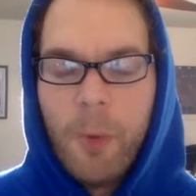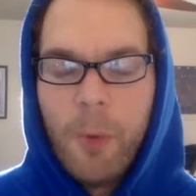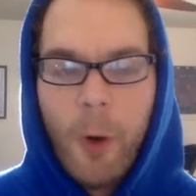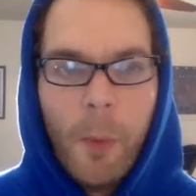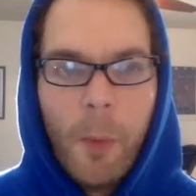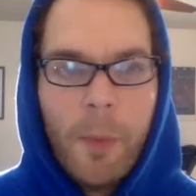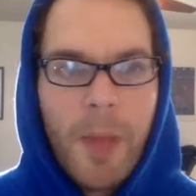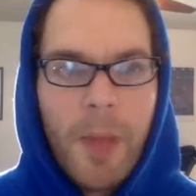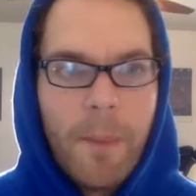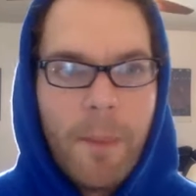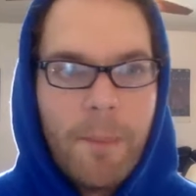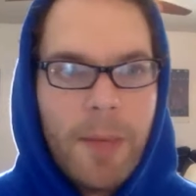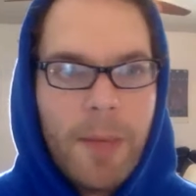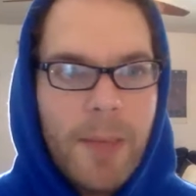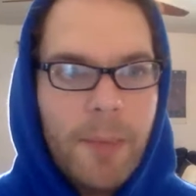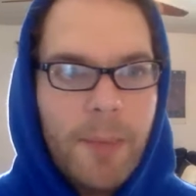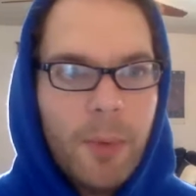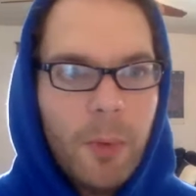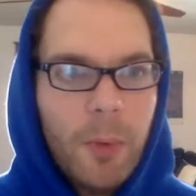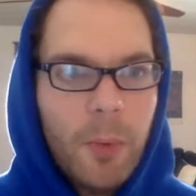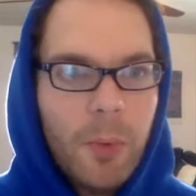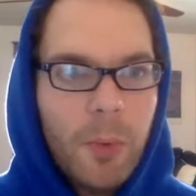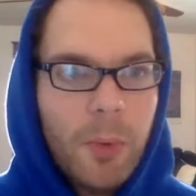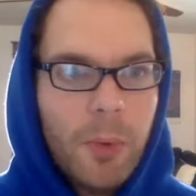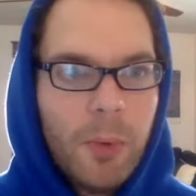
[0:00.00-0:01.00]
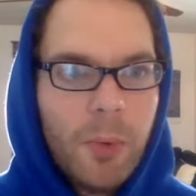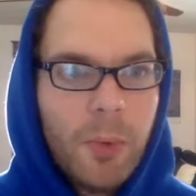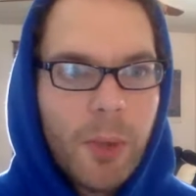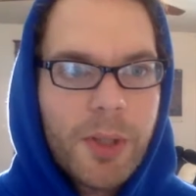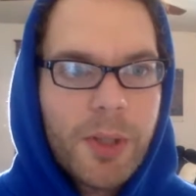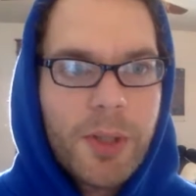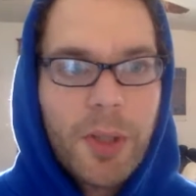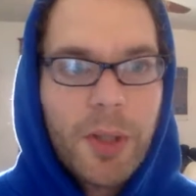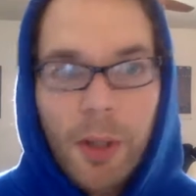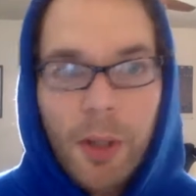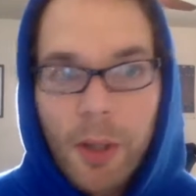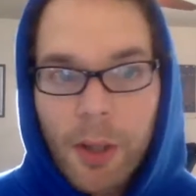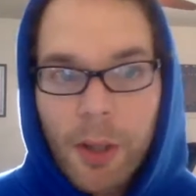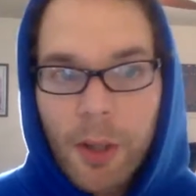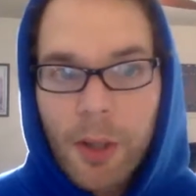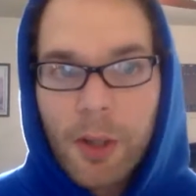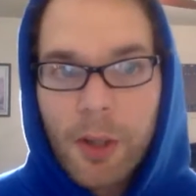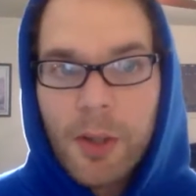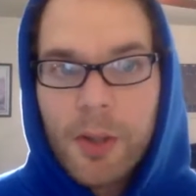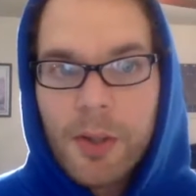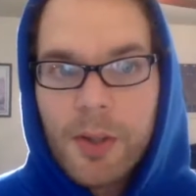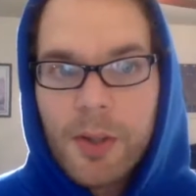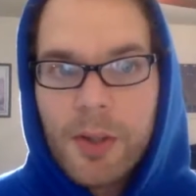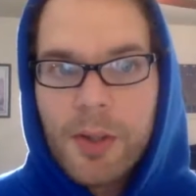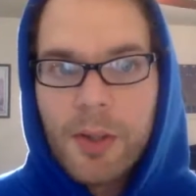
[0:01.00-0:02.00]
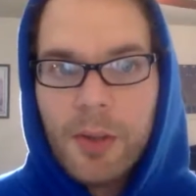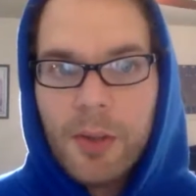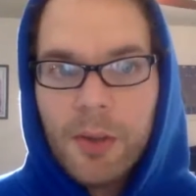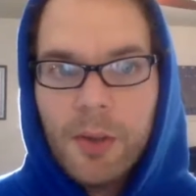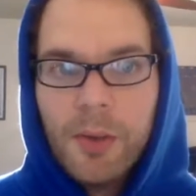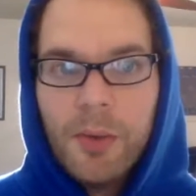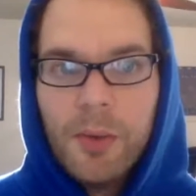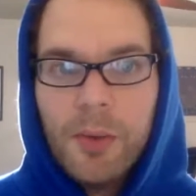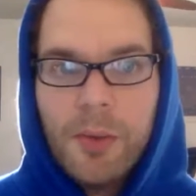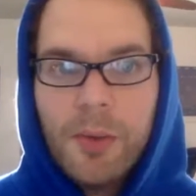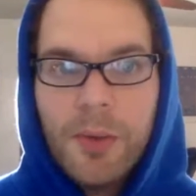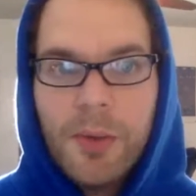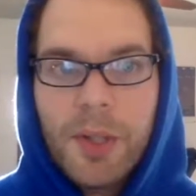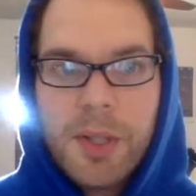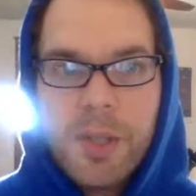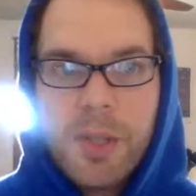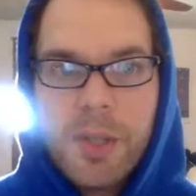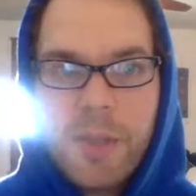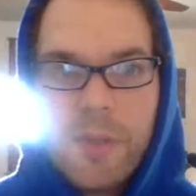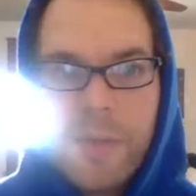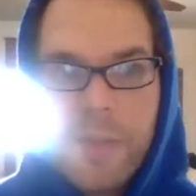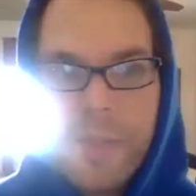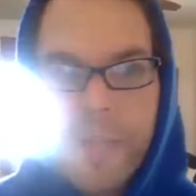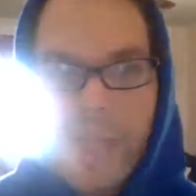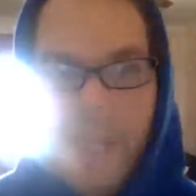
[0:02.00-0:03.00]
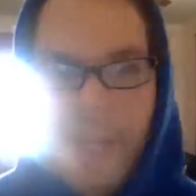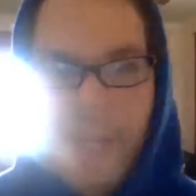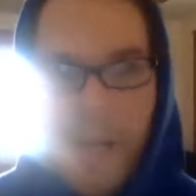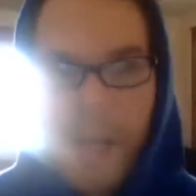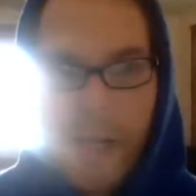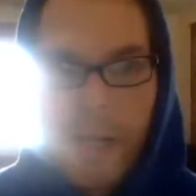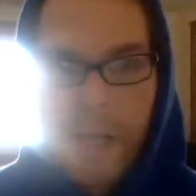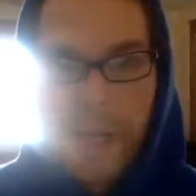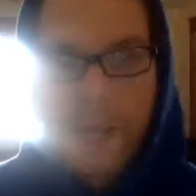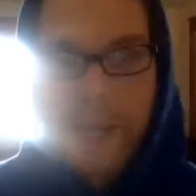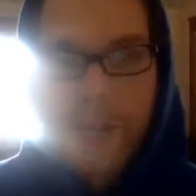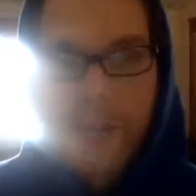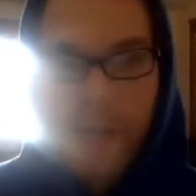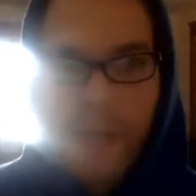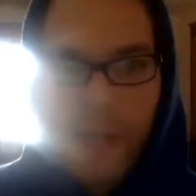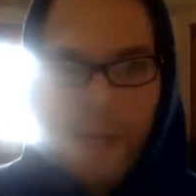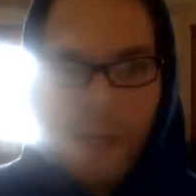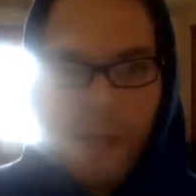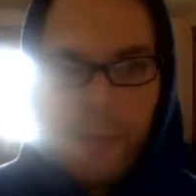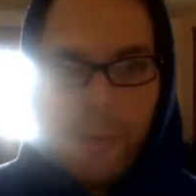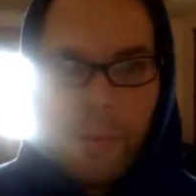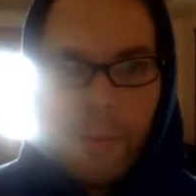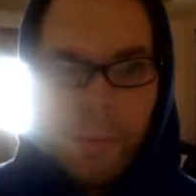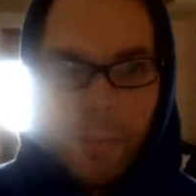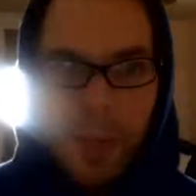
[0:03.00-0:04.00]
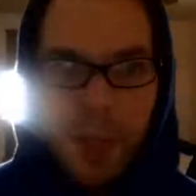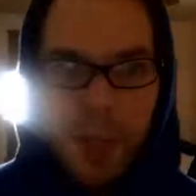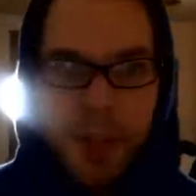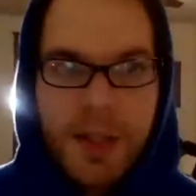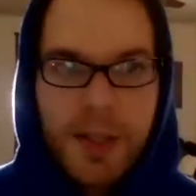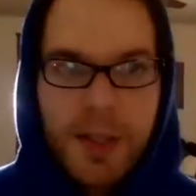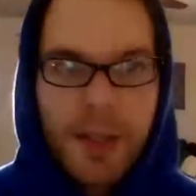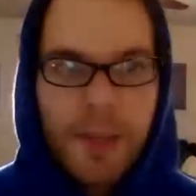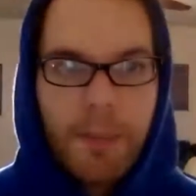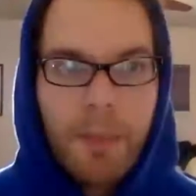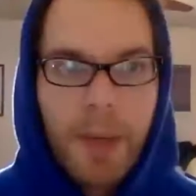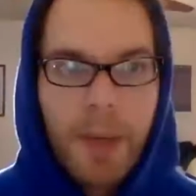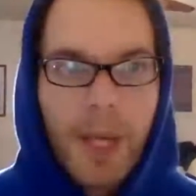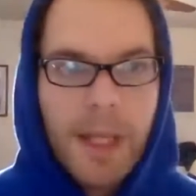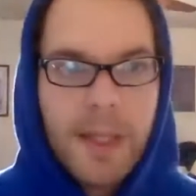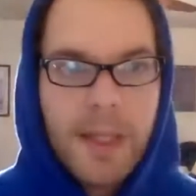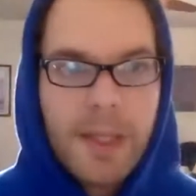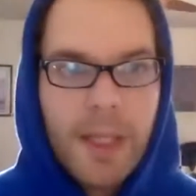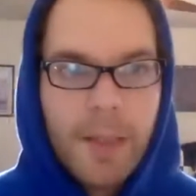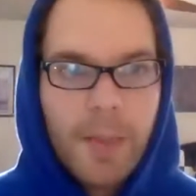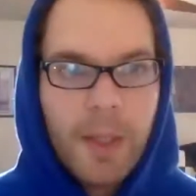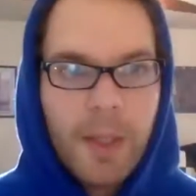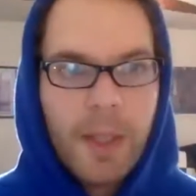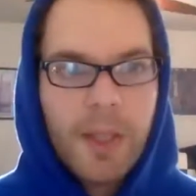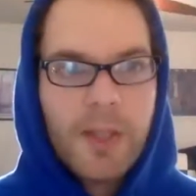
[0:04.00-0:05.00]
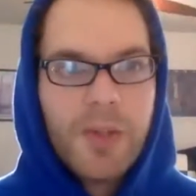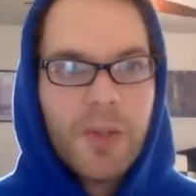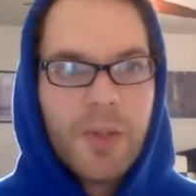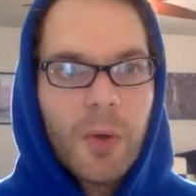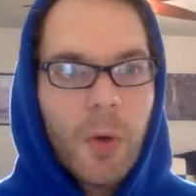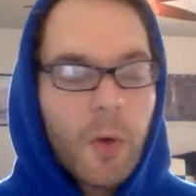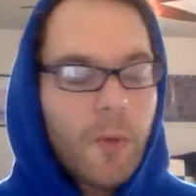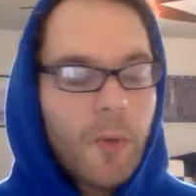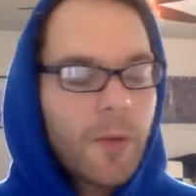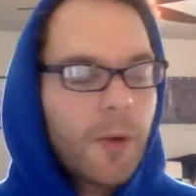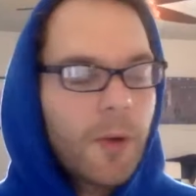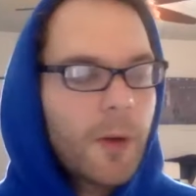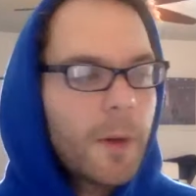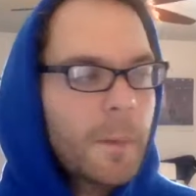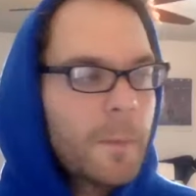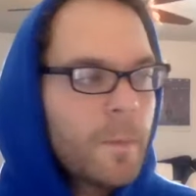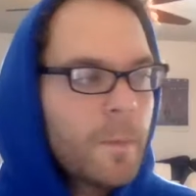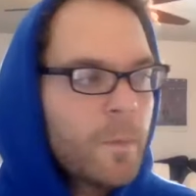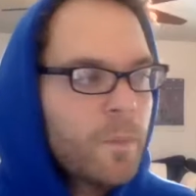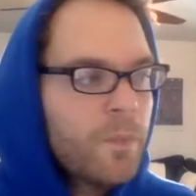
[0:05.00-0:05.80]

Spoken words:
hope that people will return to the Tuesday night ensemble once the pandemic is over,